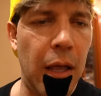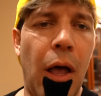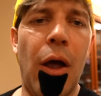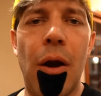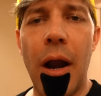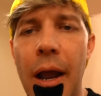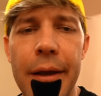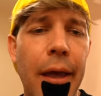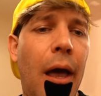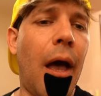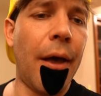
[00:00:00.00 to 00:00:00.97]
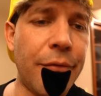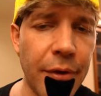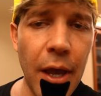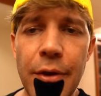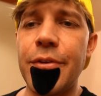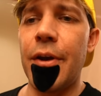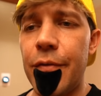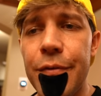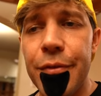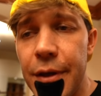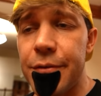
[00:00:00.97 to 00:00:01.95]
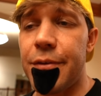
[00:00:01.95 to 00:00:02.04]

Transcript: Alright guys, how's everything